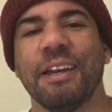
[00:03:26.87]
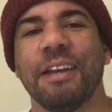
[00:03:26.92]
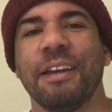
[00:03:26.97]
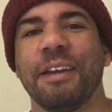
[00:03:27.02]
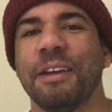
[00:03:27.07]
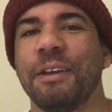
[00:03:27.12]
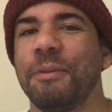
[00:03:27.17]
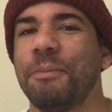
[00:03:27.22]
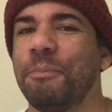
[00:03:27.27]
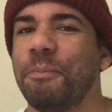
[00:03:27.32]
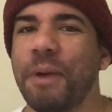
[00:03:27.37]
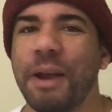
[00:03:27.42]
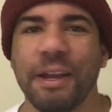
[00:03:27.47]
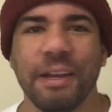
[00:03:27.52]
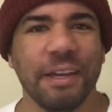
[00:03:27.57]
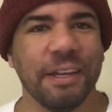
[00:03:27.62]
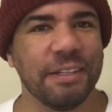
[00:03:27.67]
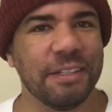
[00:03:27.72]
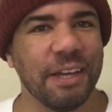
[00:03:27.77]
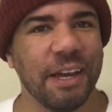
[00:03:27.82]
You might
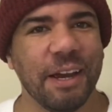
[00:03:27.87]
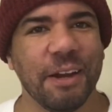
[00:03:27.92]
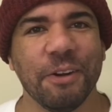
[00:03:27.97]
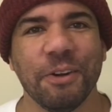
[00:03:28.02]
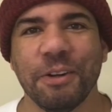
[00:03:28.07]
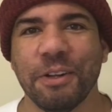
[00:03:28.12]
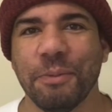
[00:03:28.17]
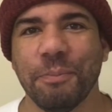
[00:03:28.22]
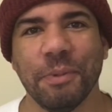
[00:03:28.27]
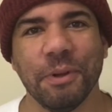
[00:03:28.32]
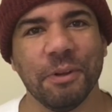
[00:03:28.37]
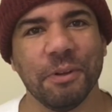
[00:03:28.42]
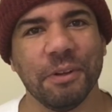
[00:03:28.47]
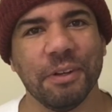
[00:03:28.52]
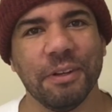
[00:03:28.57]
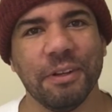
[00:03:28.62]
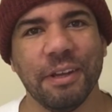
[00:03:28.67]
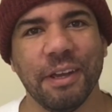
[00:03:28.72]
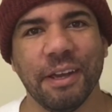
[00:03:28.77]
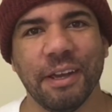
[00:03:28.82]
get tired in the middle of the
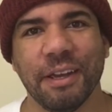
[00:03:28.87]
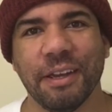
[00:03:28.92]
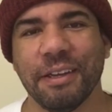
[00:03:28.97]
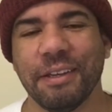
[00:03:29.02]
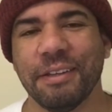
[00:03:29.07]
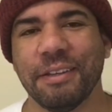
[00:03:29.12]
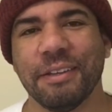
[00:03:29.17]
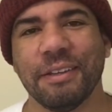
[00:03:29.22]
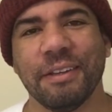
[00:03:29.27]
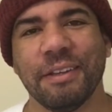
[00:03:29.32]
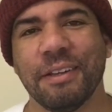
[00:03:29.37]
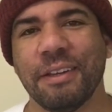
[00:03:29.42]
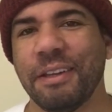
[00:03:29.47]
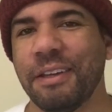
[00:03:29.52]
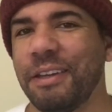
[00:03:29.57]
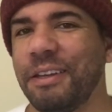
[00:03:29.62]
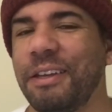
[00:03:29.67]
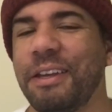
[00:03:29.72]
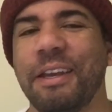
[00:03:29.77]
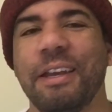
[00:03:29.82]
day.
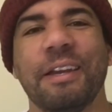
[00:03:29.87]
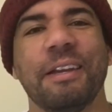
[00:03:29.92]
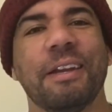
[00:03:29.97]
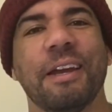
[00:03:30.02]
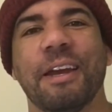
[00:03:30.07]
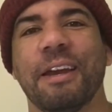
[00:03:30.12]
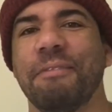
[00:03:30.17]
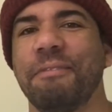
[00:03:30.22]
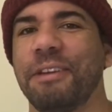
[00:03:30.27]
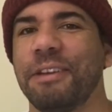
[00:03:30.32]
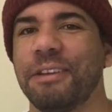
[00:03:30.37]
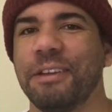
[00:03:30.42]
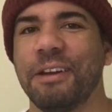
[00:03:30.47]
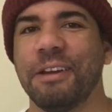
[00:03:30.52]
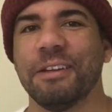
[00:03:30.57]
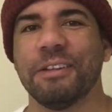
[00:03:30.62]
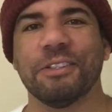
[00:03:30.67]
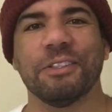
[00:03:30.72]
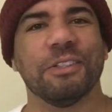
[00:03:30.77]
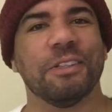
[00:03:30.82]
You eat a heavy
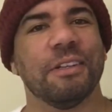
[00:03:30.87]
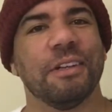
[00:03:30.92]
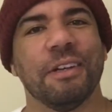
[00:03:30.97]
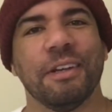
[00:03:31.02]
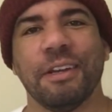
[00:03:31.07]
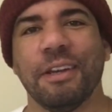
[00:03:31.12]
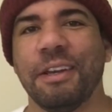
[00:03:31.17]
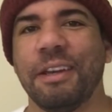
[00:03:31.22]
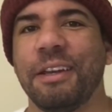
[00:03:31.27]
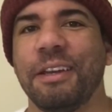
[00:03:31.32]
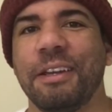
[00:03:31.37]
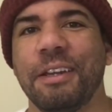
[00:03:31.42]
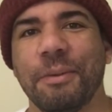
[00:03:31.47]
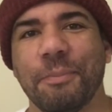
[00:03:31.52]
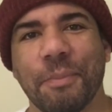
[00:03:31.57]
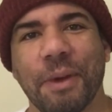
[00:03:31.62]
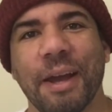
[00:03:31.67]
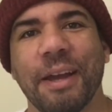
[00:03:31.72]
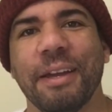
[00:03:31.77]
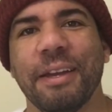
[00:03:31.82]
lunch. You
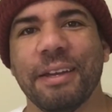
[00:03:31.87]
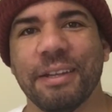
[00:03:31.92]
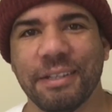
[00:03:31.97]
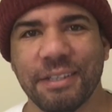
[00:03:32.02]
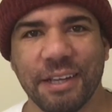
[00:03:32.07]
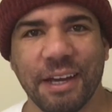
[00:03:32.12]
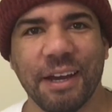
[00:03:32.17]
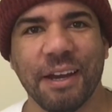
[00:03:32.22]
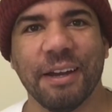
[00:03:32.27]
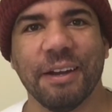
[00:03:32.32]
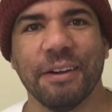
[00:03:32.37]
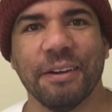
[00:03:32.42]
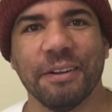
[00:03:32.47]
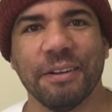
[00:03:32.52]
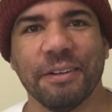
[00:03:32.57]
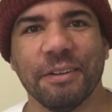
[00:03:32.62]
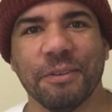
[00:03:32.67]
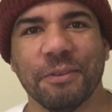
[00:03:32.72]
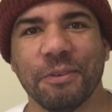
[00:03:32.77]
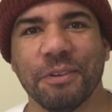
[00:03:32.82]
might get tired.
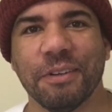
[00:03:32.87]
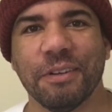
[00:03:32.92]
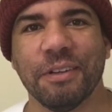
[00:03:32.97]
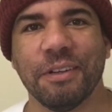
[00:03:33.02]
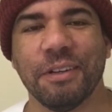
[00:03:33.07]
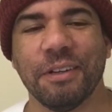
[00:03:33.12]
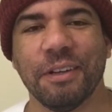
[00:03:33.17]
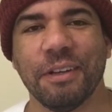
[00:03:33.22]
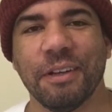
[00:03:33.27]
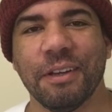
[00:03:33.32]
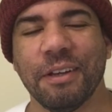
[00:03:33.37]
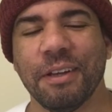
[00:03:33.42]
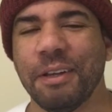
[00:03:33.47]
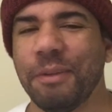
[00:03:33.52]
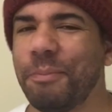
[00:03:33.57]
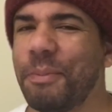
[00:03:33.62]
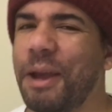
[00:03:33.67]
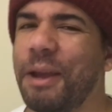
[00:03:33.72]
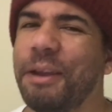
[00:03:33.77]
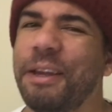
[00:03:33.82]
You
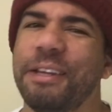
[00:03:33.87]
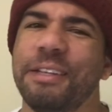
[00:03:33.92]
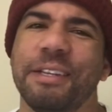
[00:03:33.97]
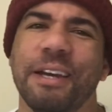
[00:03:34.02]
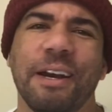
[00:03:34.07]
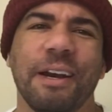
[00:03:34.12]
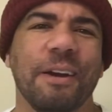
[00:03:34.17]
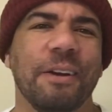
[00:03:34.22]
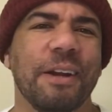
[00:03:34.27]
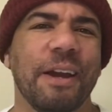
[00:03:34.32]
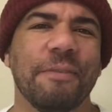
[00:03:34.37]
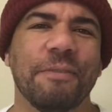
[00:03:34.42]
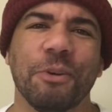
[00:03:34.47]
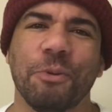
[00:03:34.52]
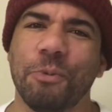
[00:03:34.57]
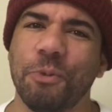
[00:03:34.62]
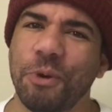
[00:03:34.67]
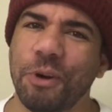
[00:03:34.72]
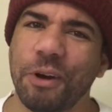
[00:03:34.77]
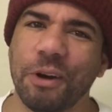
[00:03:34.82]
might get tired after
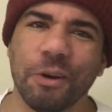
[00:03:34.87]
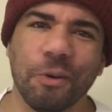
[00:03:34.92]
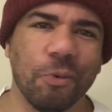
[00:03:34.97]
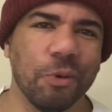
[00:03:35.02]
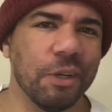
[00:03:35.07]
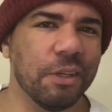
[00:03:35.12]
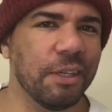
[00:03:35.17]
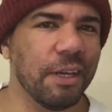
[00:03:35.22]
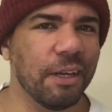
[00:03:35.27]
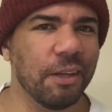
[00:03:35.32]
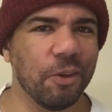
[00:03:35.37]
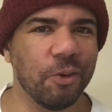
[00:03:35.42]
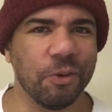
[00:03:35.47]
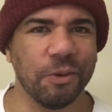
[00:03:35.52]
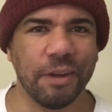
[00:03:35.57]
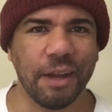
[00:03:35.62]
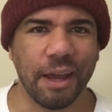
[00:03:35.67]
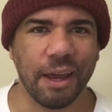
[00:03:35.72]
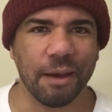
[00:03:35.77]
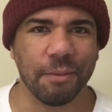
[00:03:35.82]
work, want to take a little
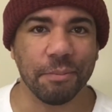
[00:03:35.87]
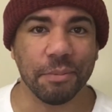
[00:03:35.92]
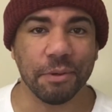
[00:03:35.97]
nap.